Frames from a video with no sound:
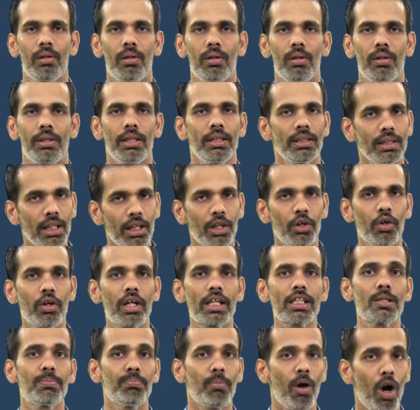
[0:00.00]
These are known
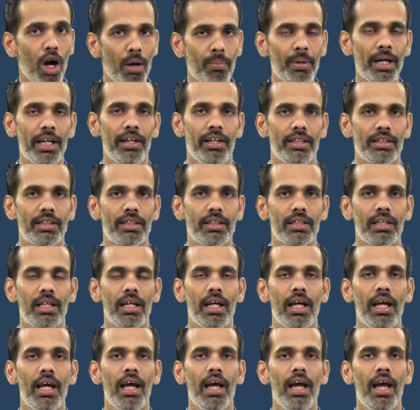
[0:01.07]
as ball bearings
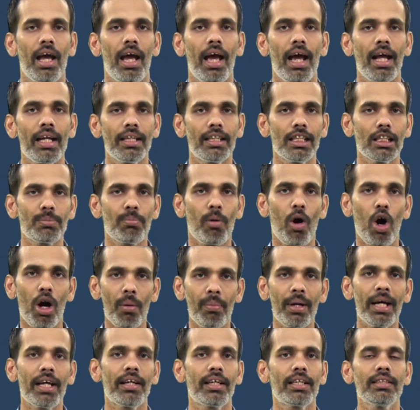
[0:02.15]
and these ball
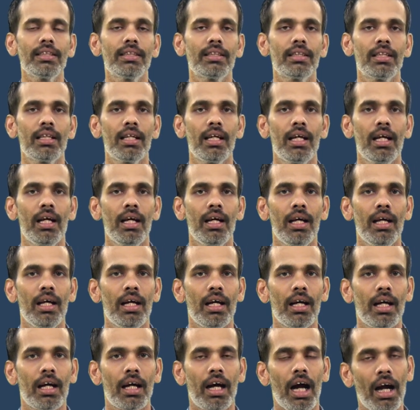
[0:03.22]
bearings
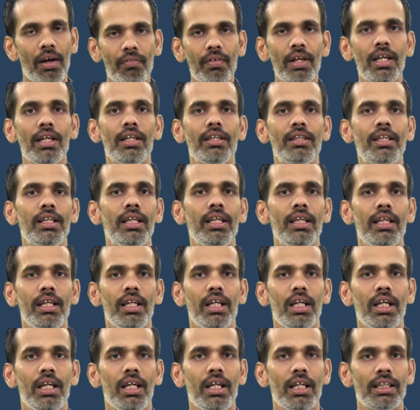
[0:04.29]
convert the
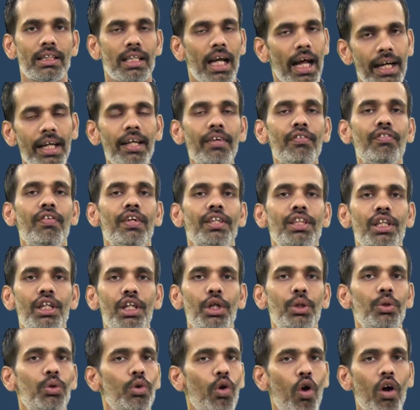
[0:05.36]
sliding friction
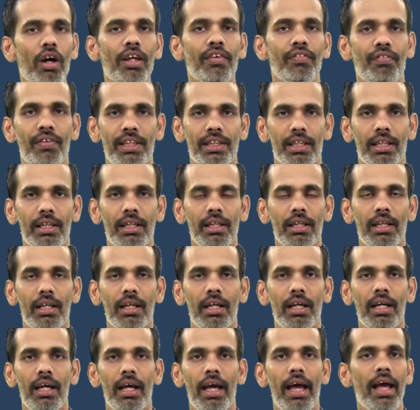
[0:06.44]
into rolling friction
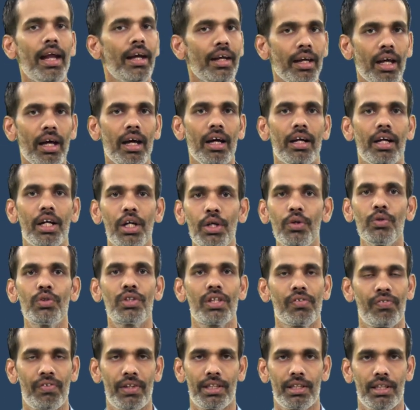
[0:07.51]
and reduce
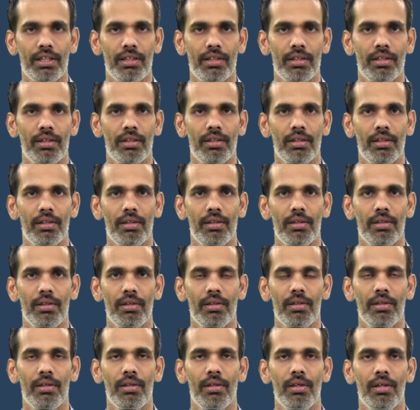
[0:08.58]
the friction.
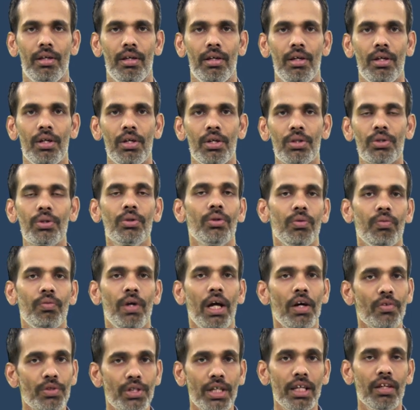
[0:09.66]
So, we
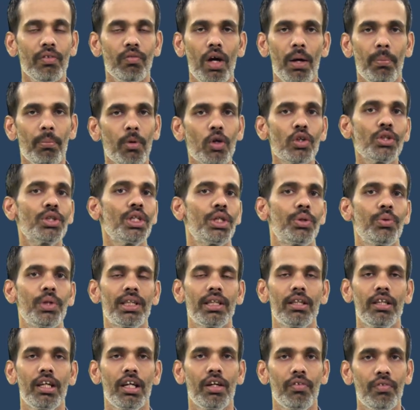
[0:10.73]
have seen one more
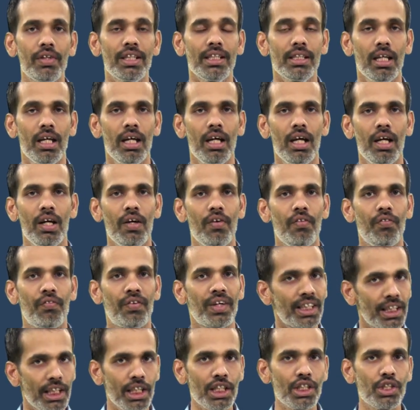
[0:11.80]
situation in which
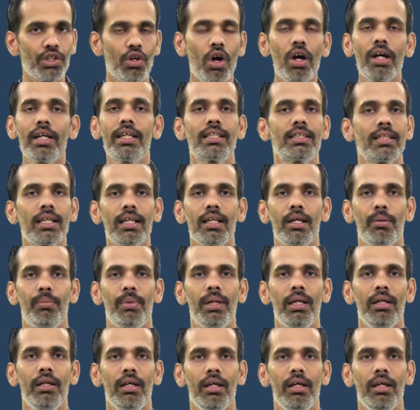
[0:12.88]
friction is not desirable